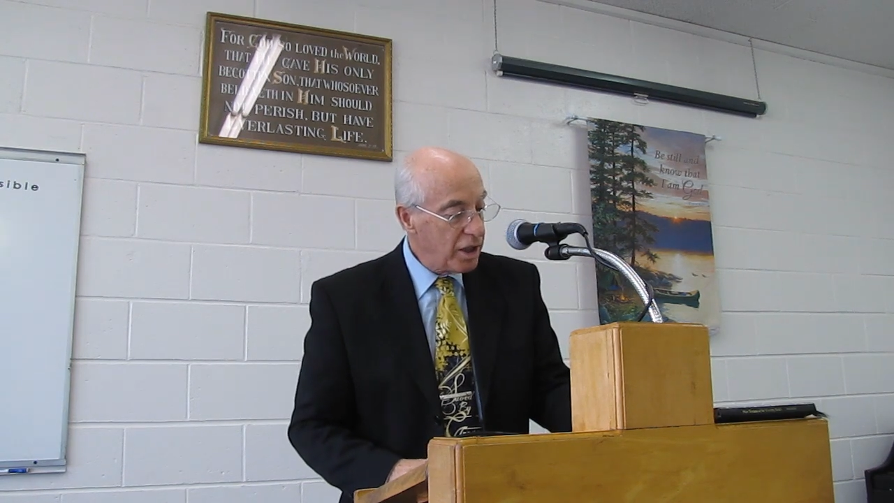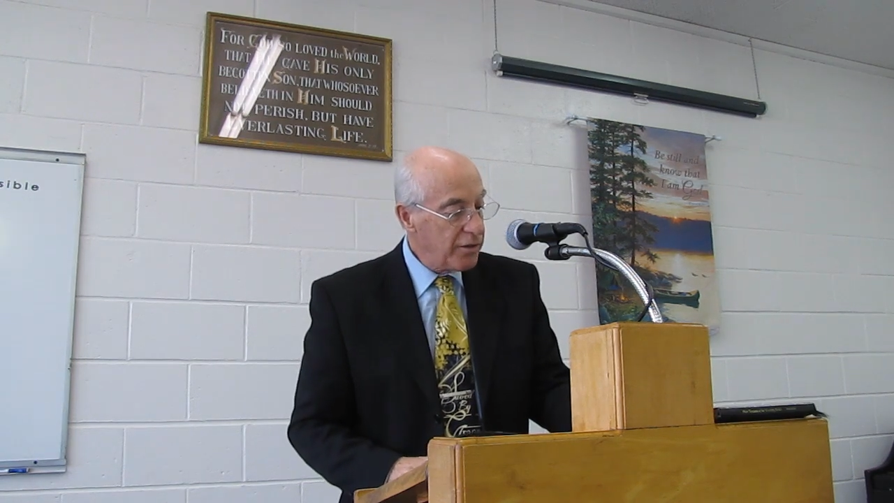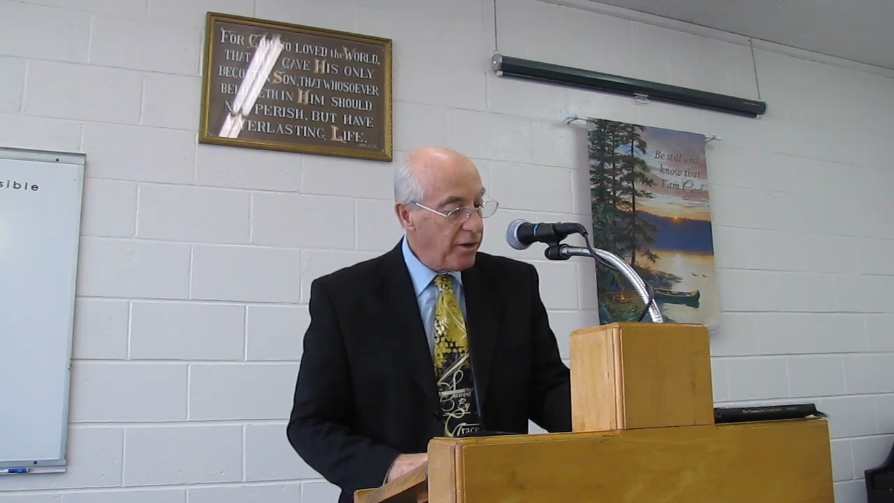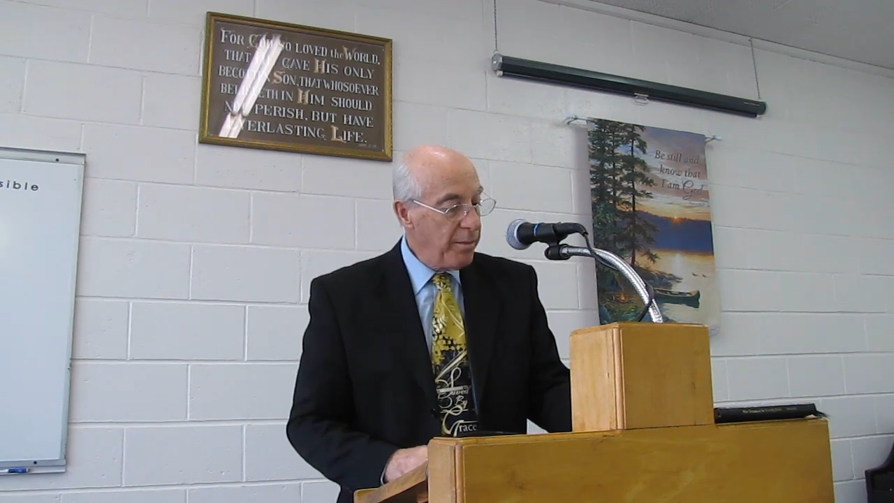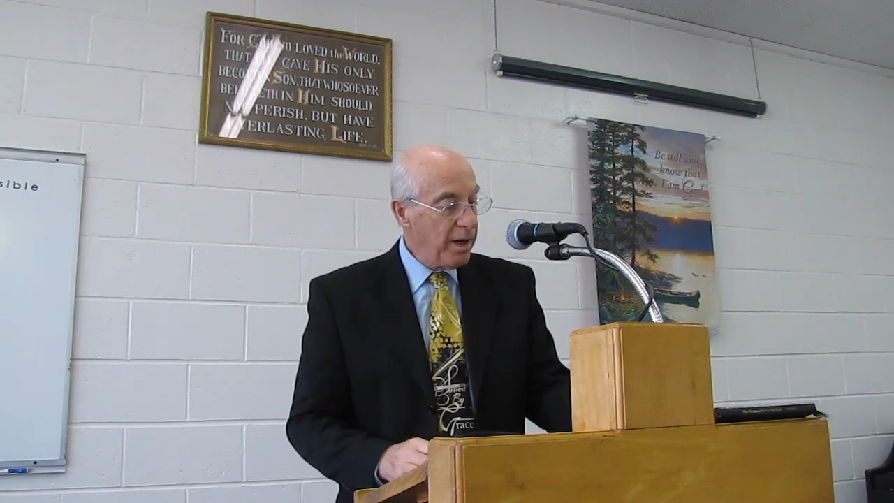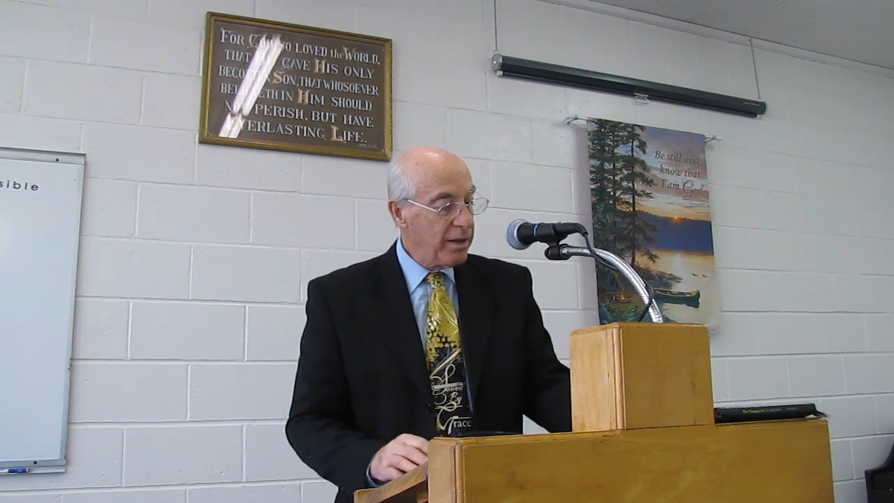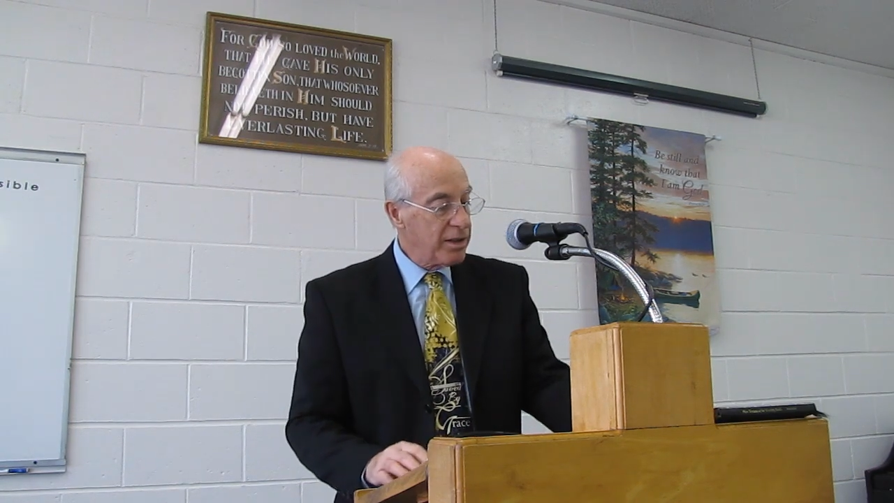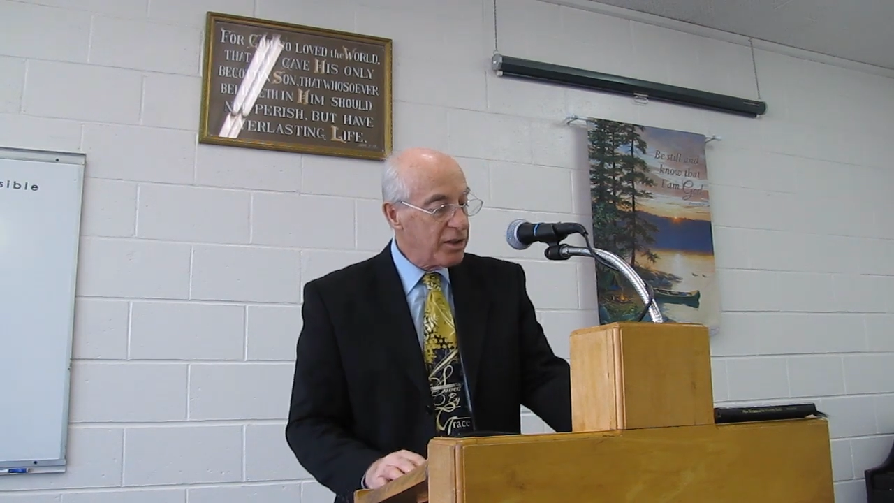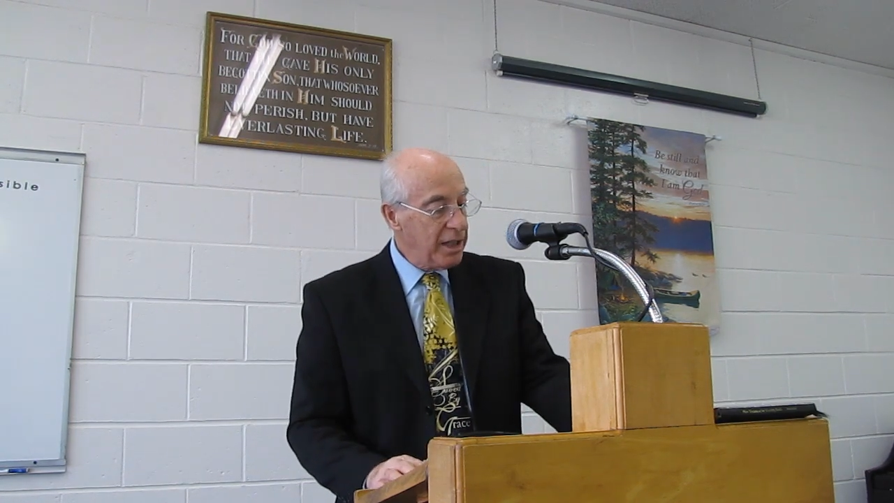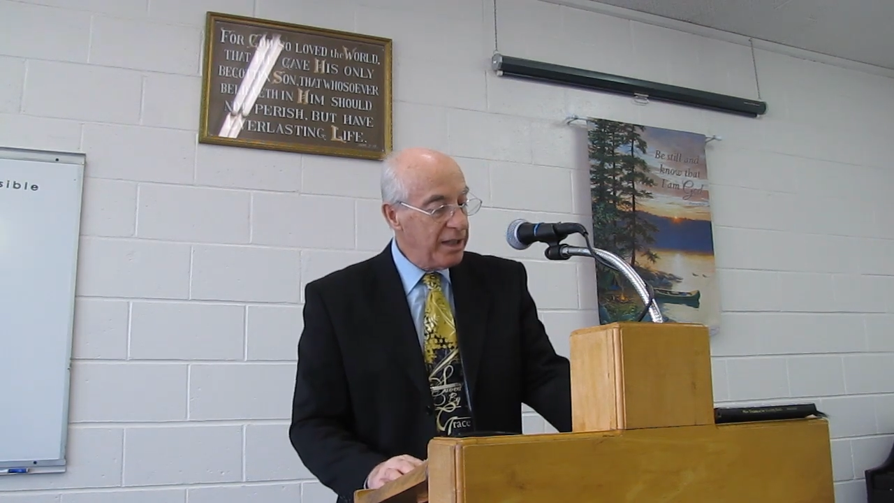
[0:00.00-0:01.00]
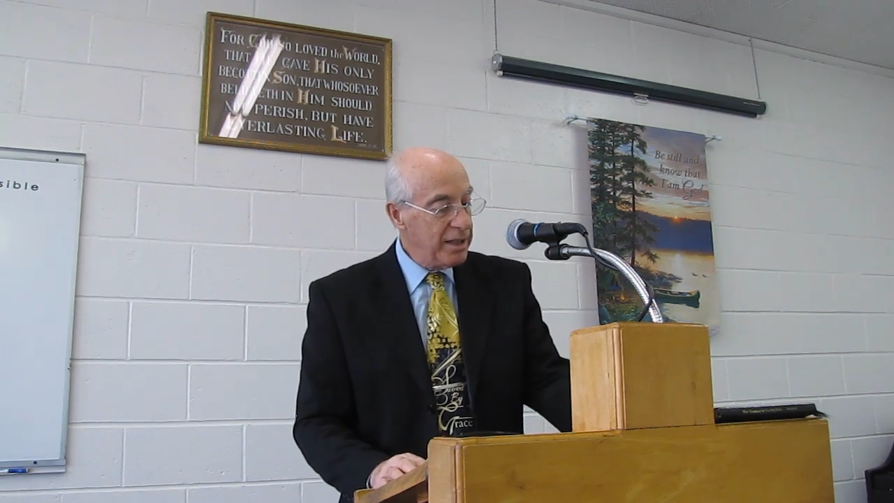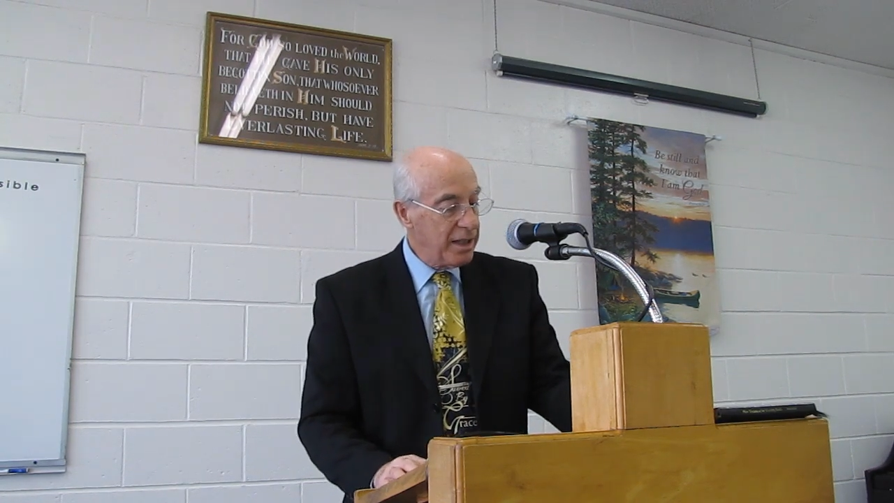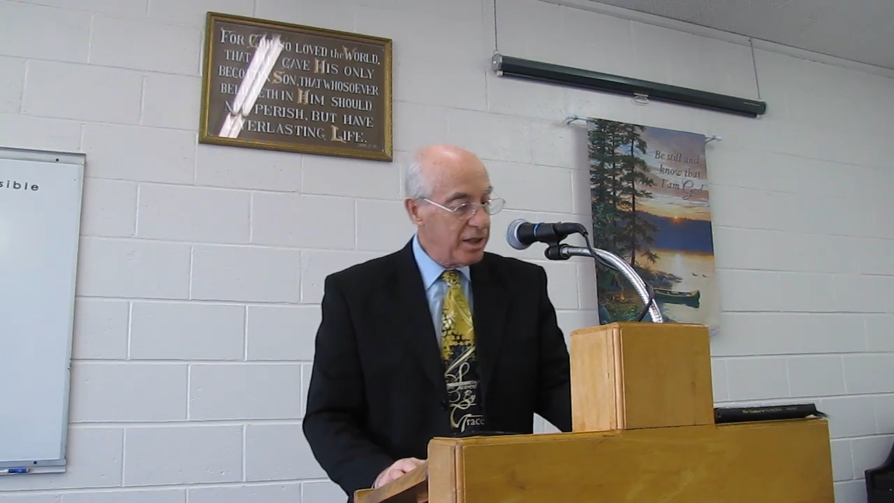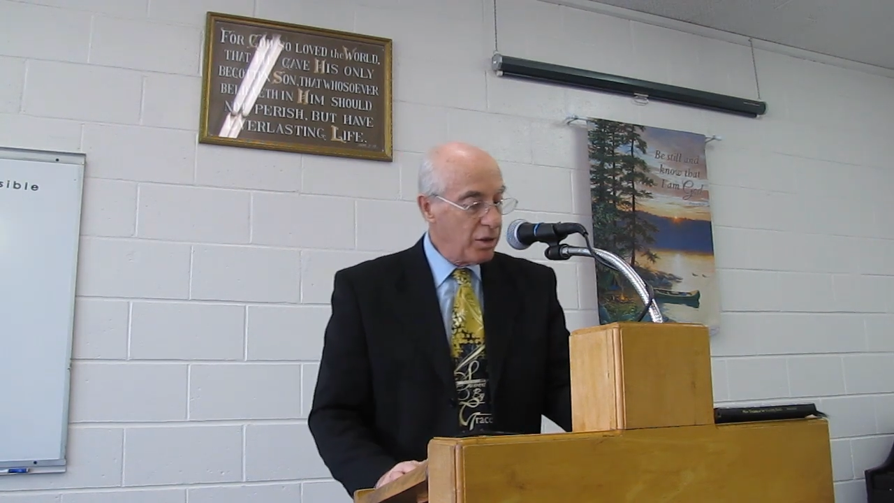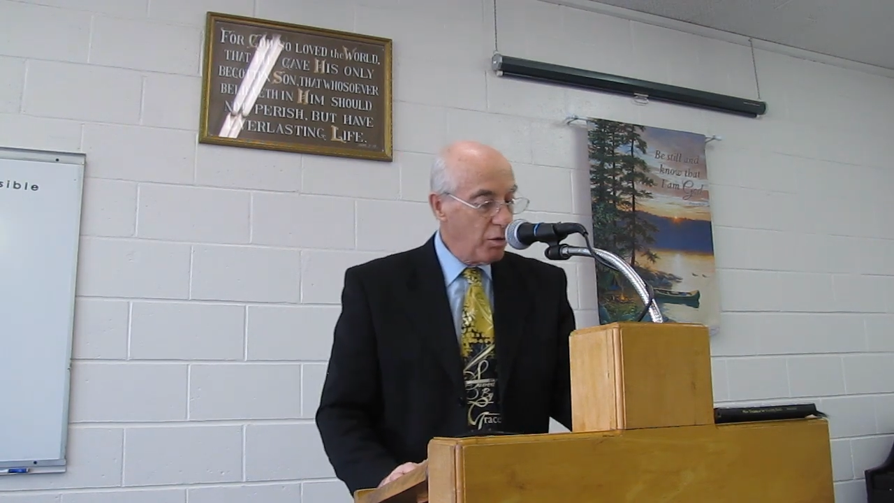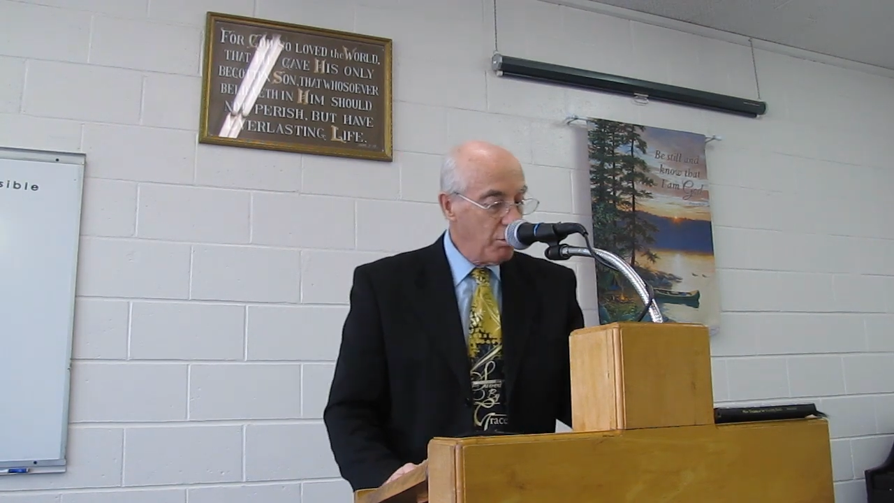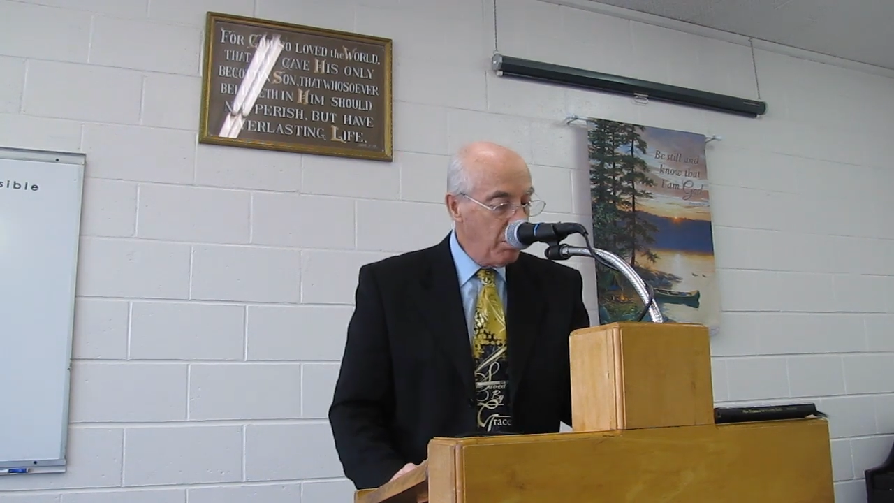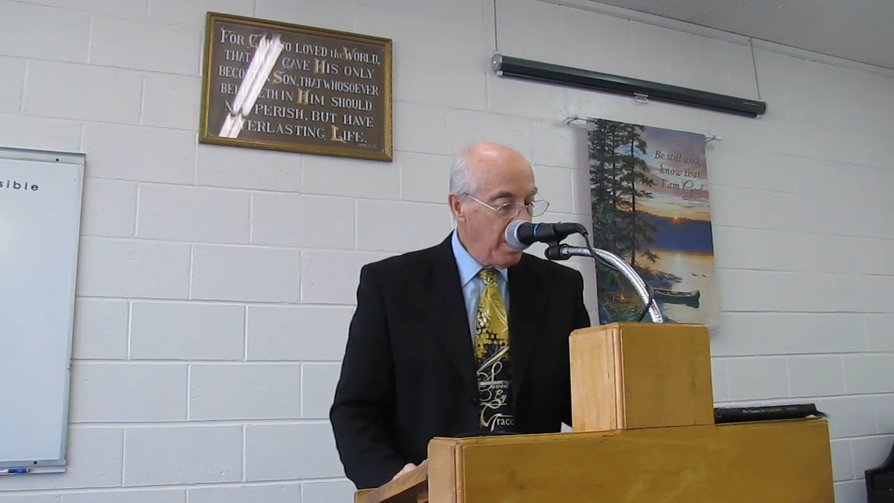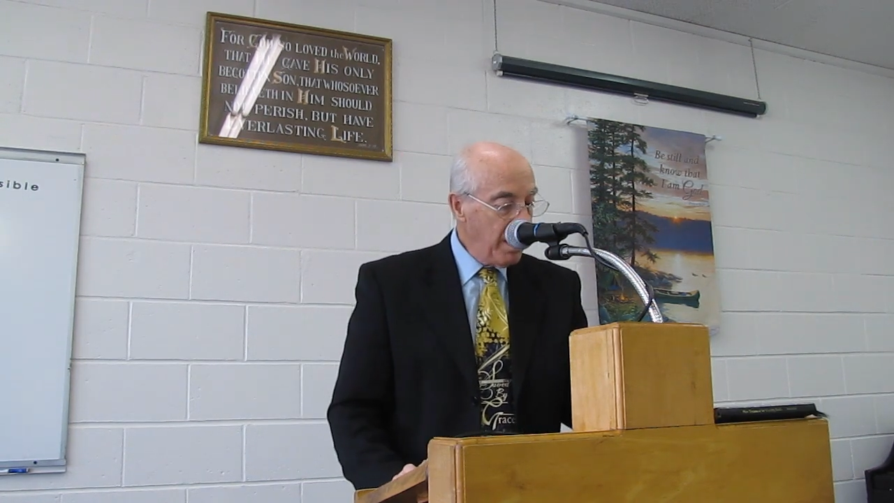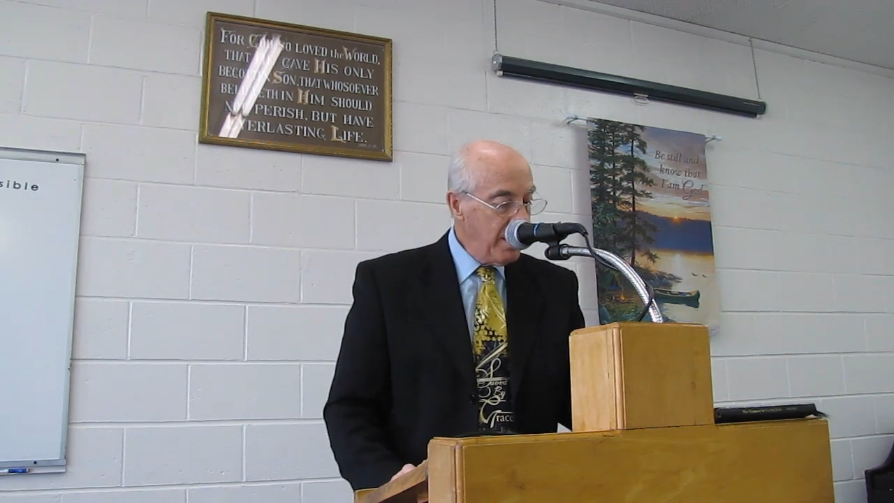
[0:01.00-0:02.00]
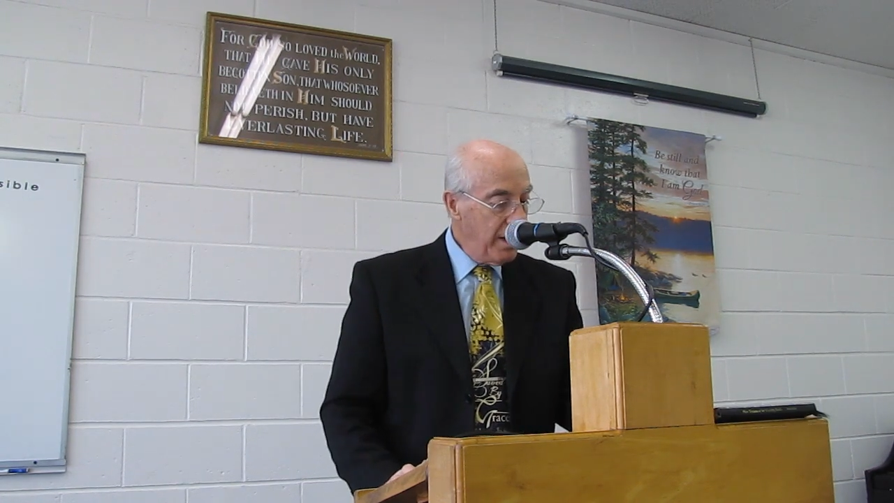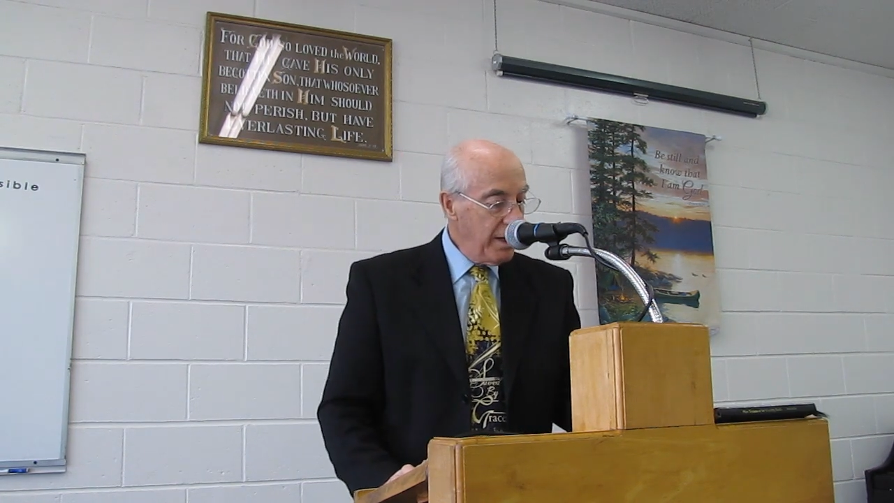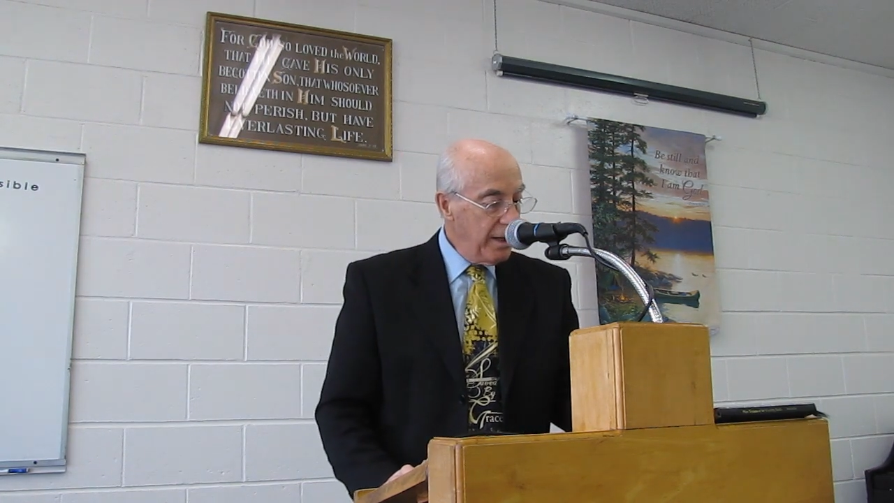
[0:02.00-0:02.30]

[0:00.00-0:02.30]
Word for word: us from our sins in his own blood,